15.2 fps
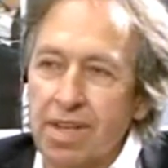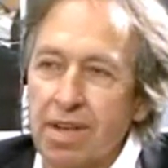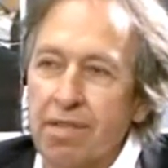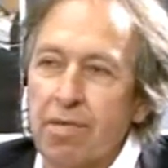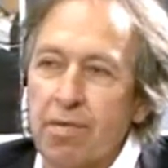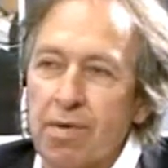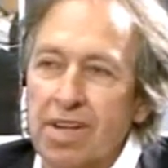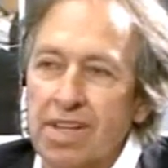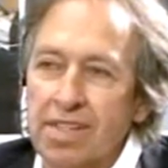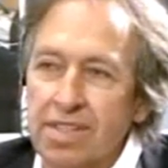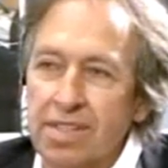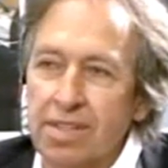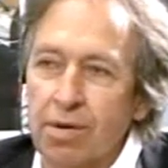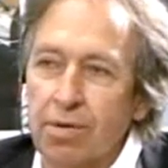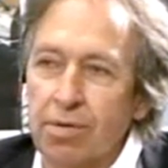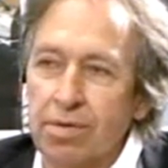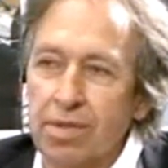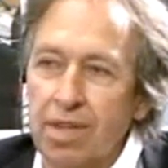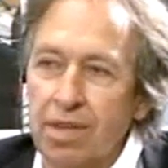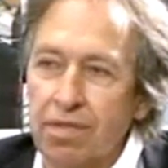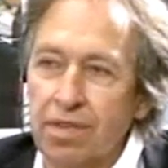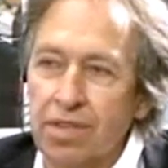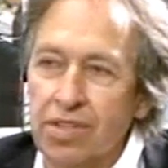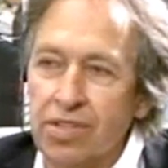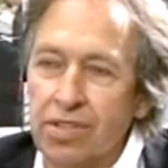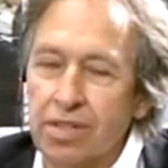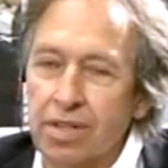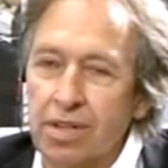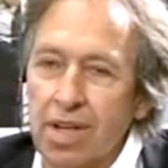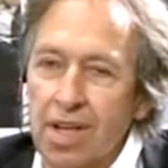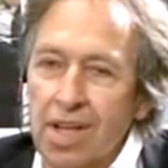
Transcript: Everyone has his own definition.